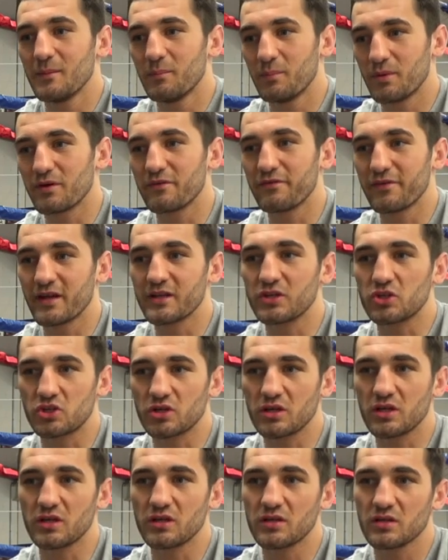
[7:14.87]
but
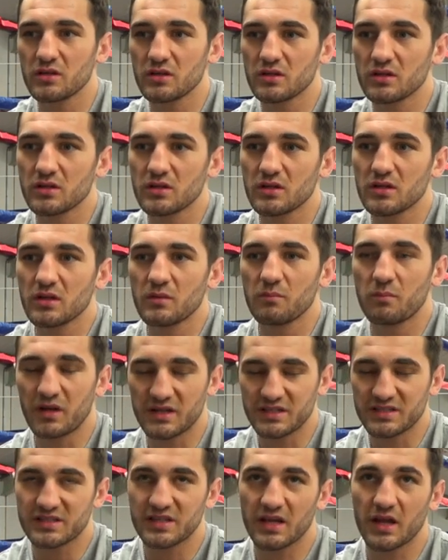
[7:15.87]
eventually
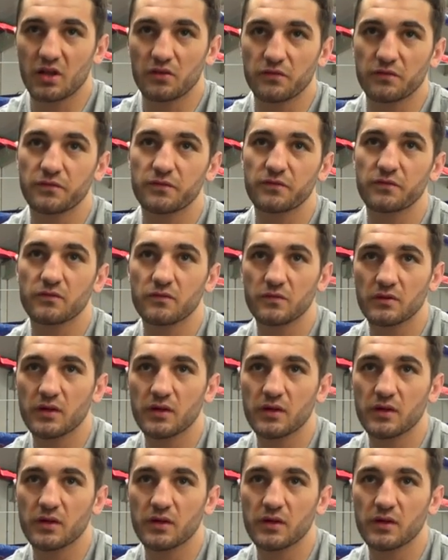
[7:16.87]
myself